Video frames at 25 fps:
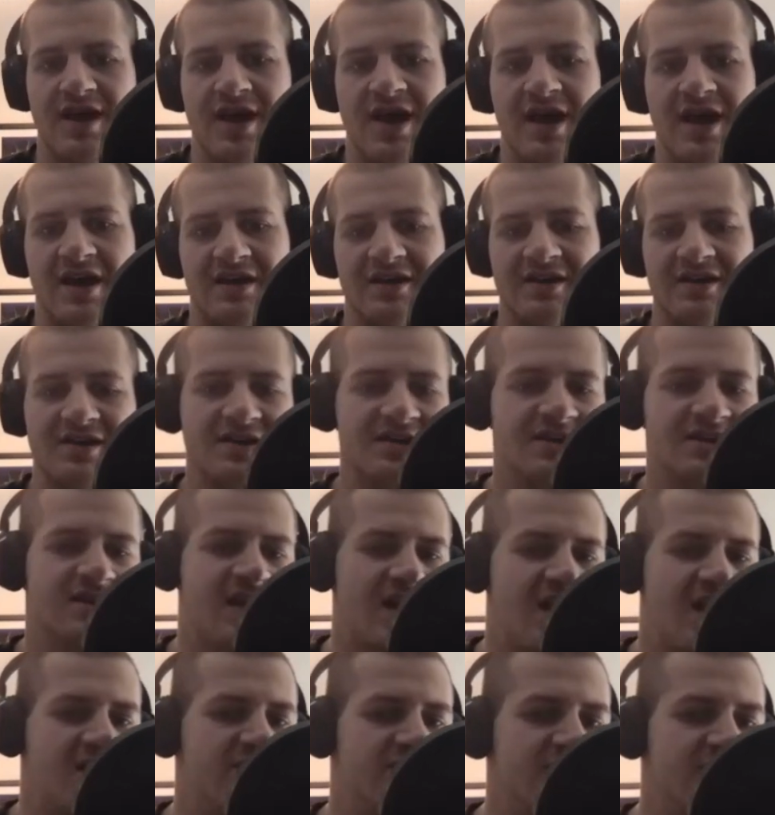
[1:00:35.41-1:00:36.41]
and he
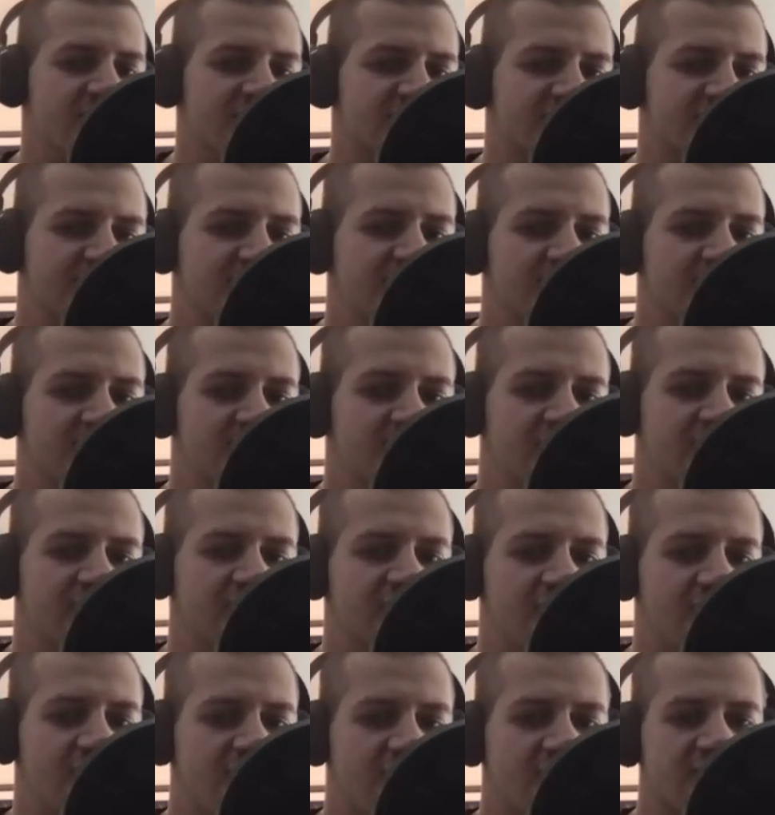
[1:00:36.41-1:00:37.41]
can be exploited on
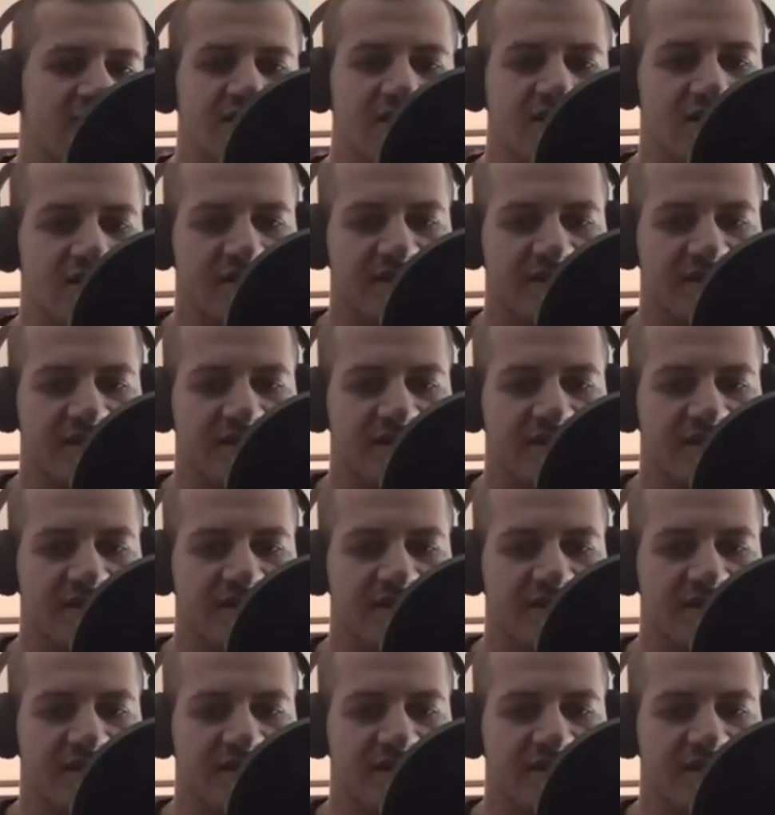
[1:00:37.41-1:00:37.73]
the ground.